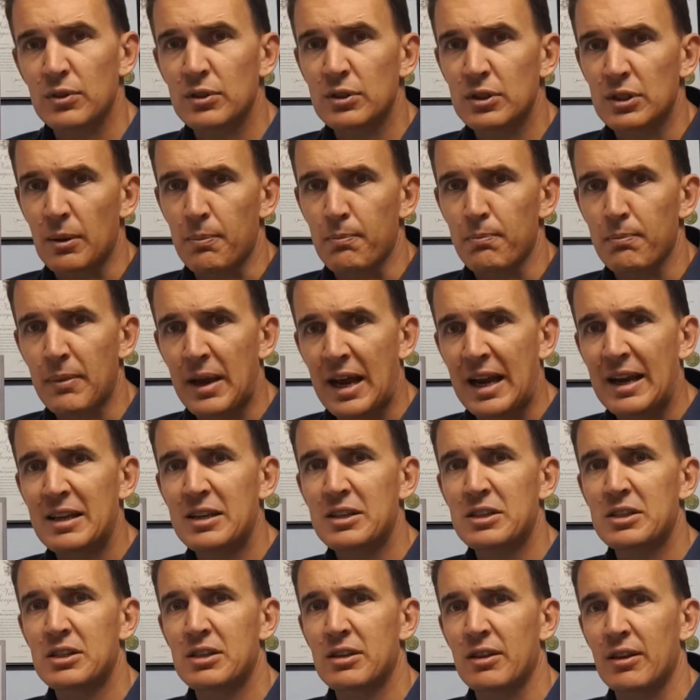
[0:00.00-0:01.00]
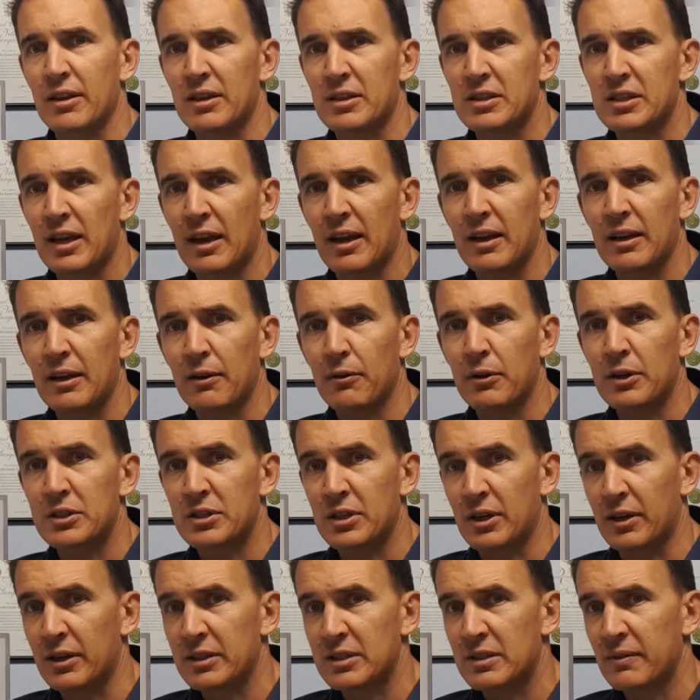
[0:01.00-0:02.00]
to manage the secondary
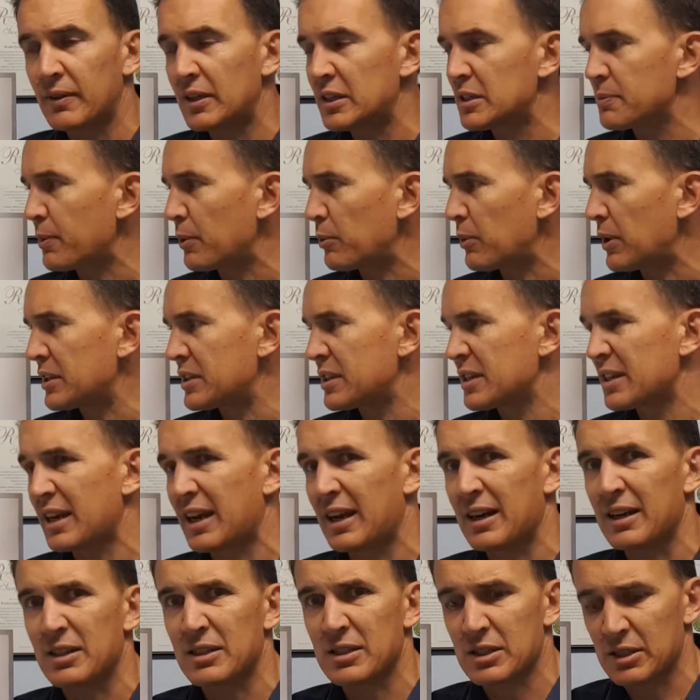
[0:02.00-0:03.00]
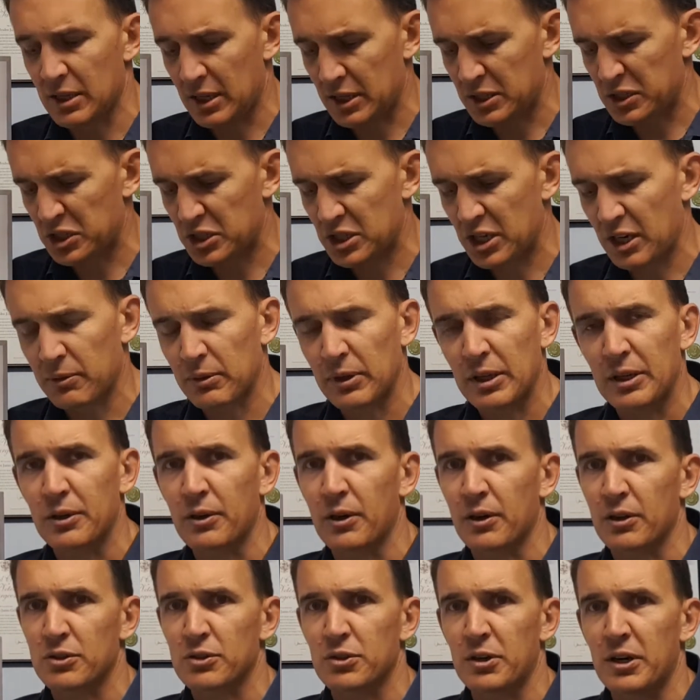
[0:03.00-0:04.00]
signs of this, but once again, it's generally
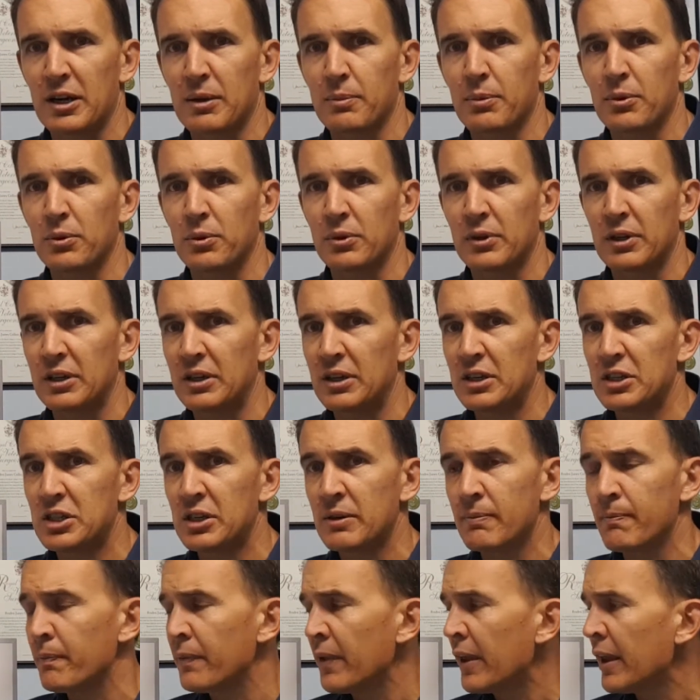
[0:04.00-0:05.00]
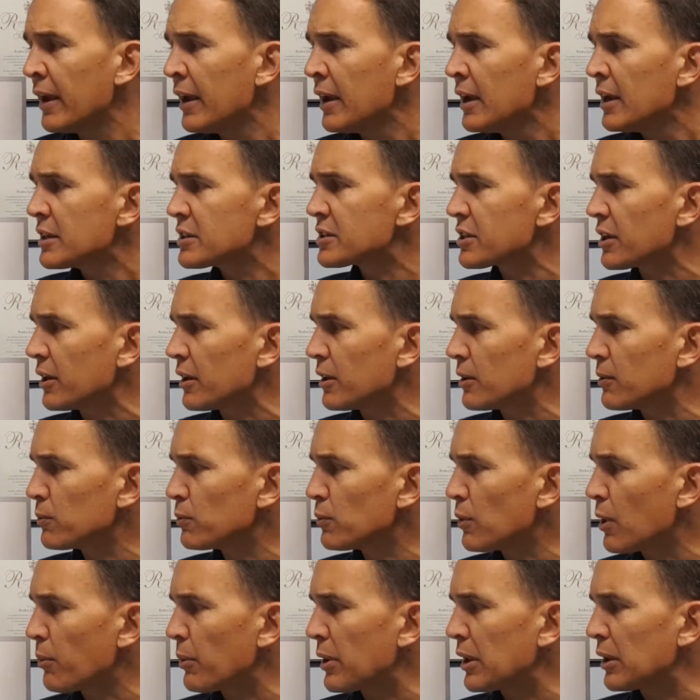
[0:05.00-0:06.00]
not a treatable condition. So
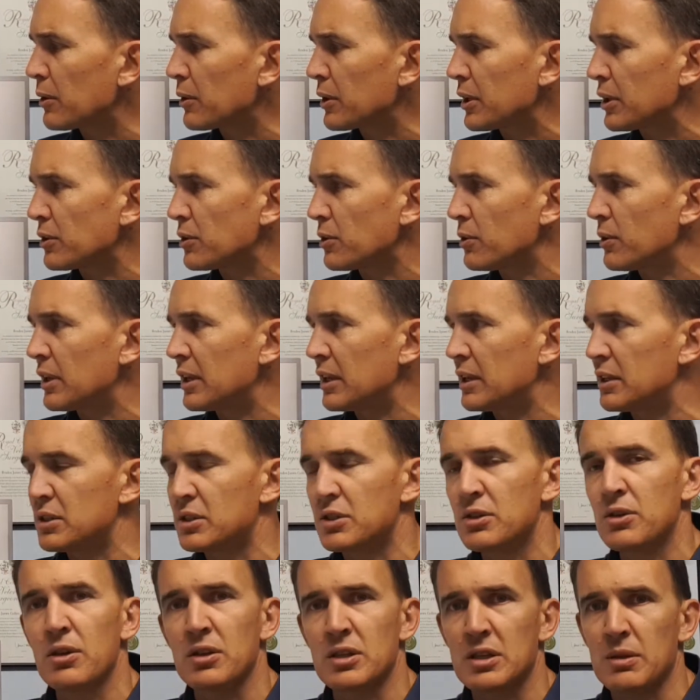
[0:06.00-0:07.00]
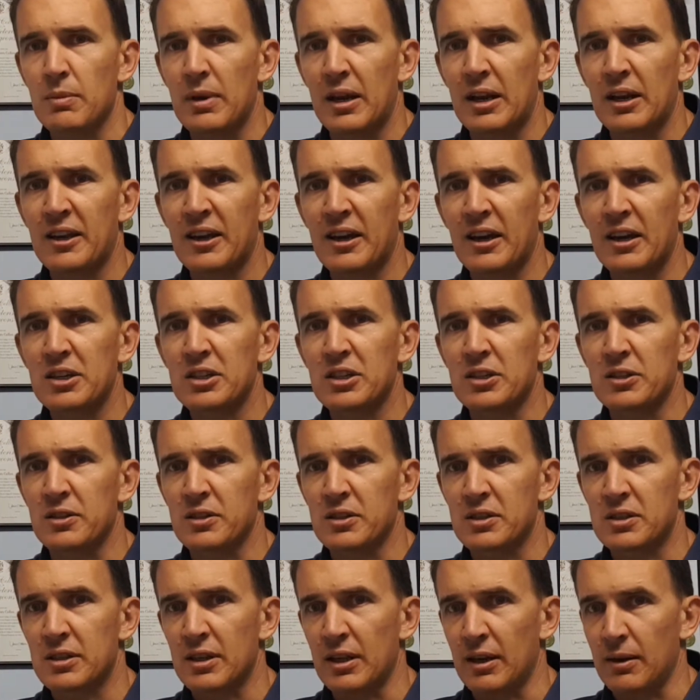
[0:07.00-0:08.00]
what we look at doing is using
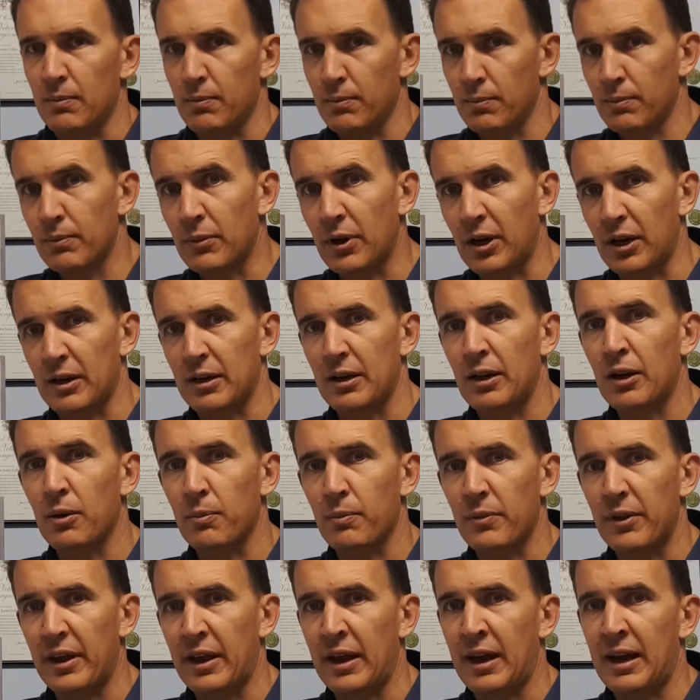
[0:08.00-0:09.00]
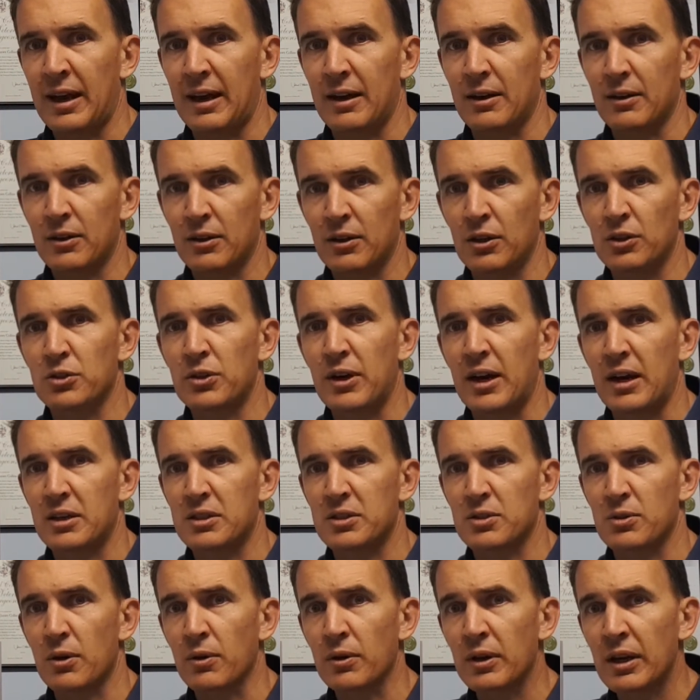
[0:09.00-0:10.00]
medications that might help the heart contract
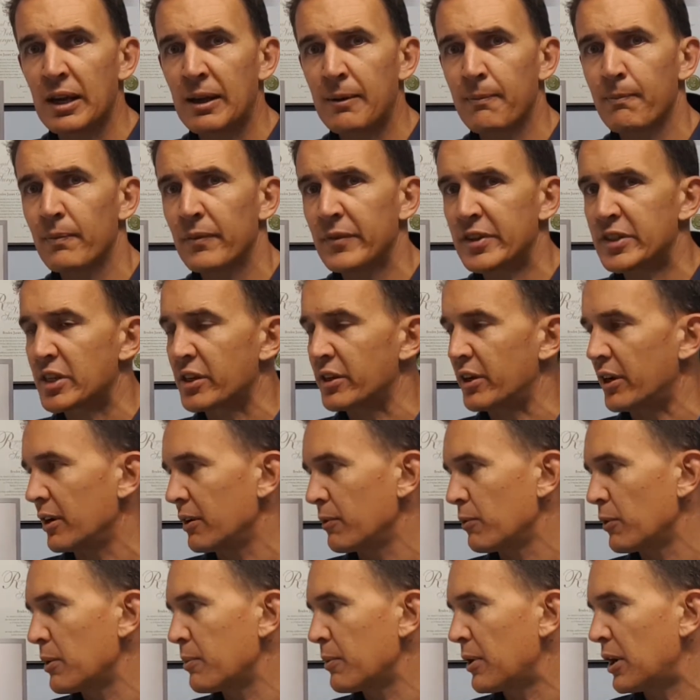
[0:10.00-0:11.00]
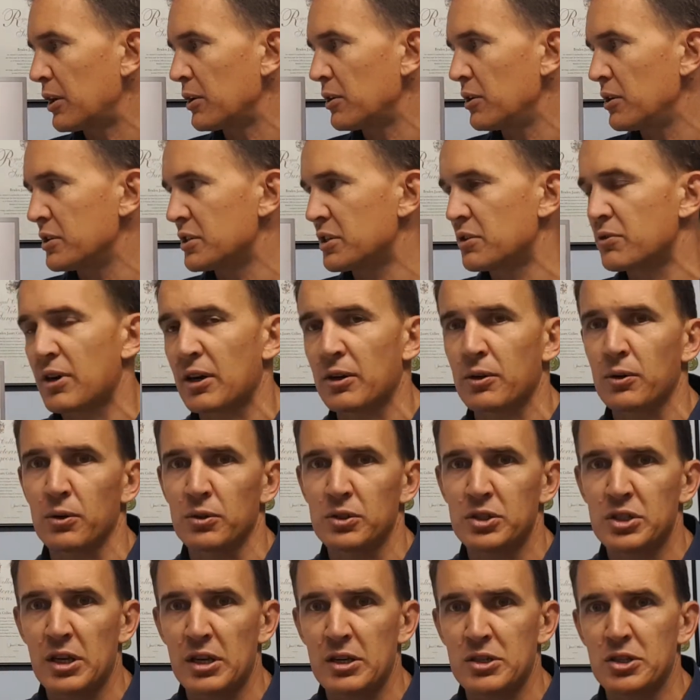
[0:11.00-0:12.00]
stronger. So we might use a drug
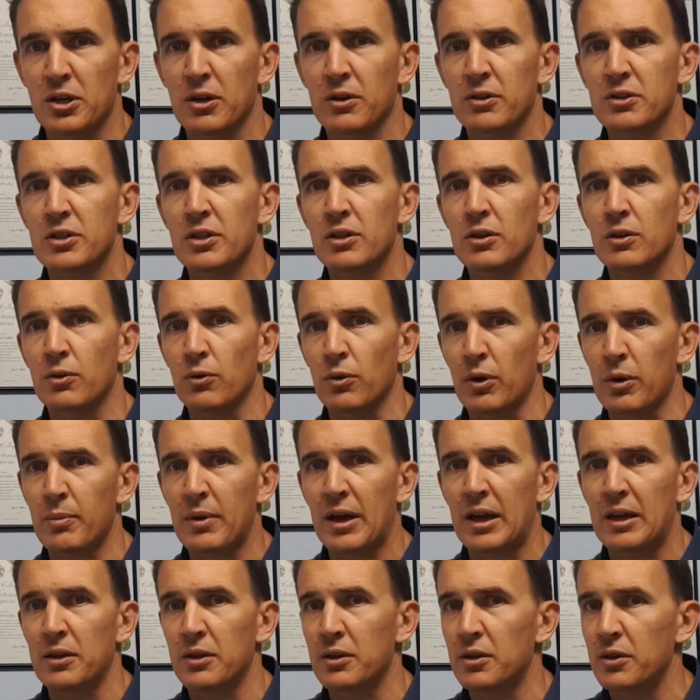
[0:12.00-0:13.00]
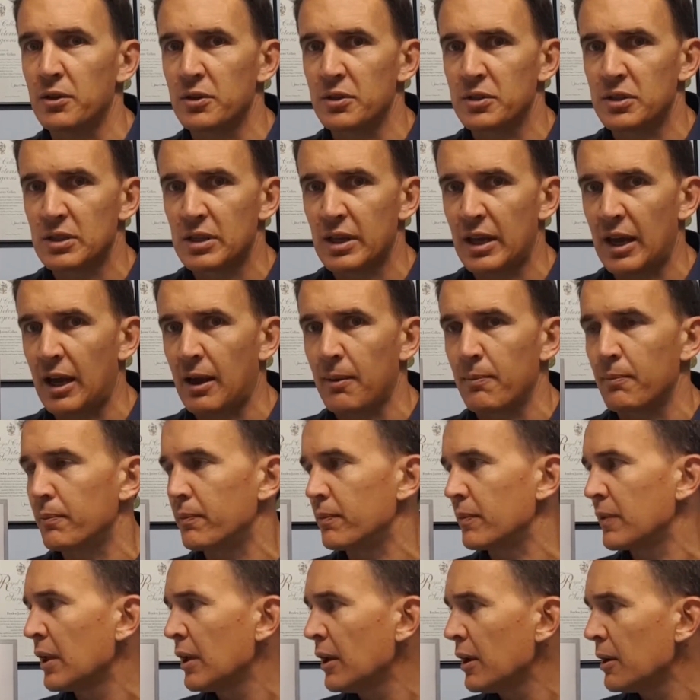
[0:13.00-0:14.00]
called digoxin, or we may use
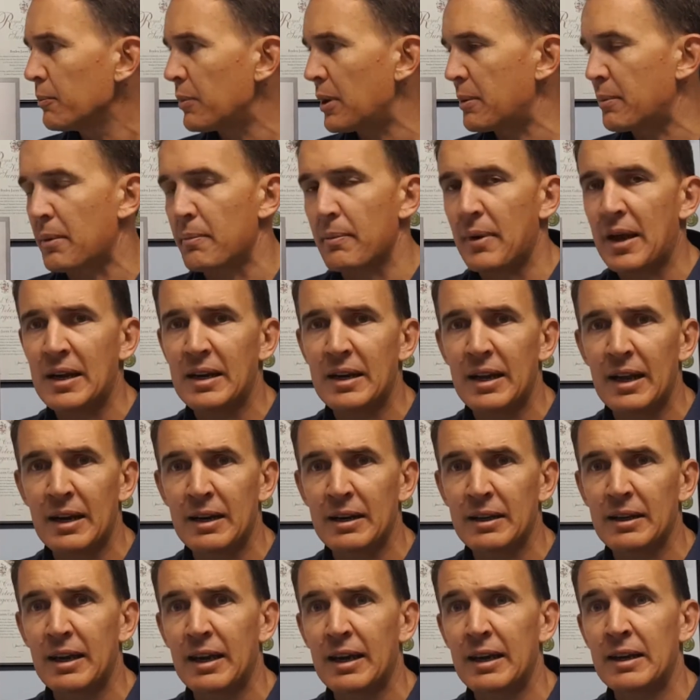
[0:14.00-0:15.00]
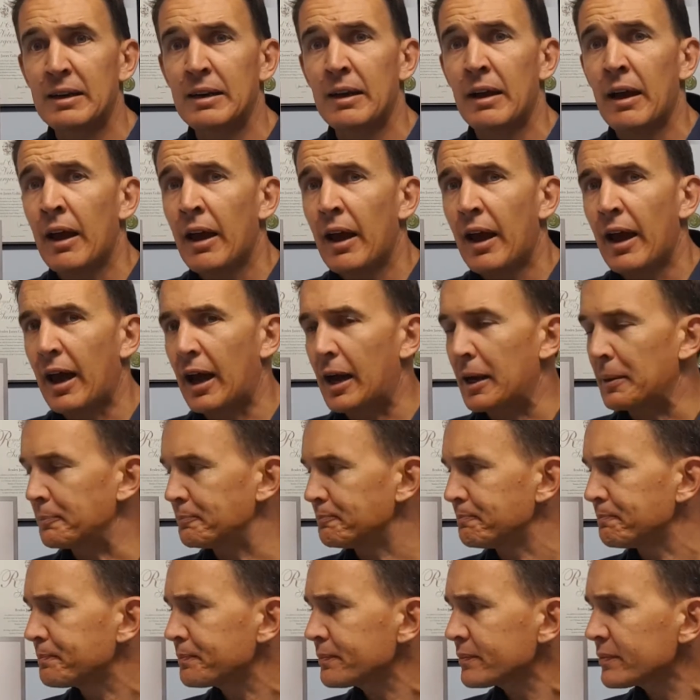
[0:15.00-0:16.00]
pimabendan
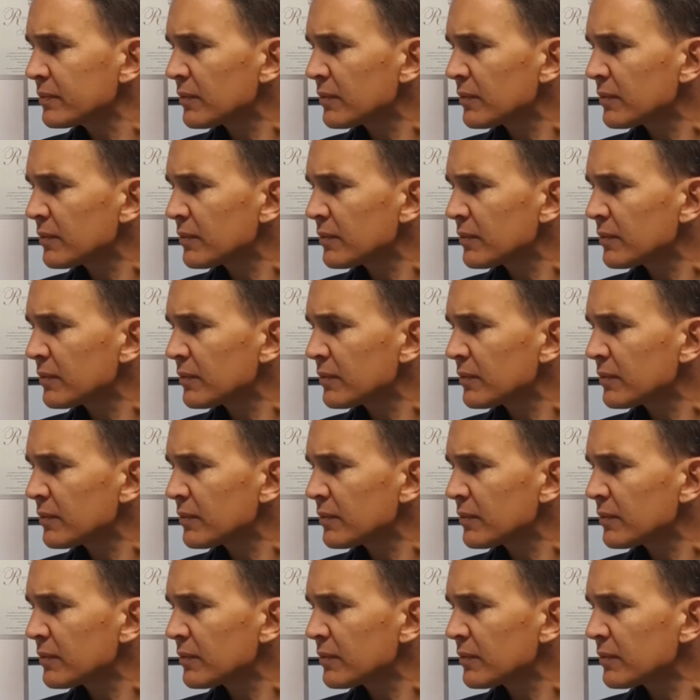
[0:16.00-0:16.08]
again.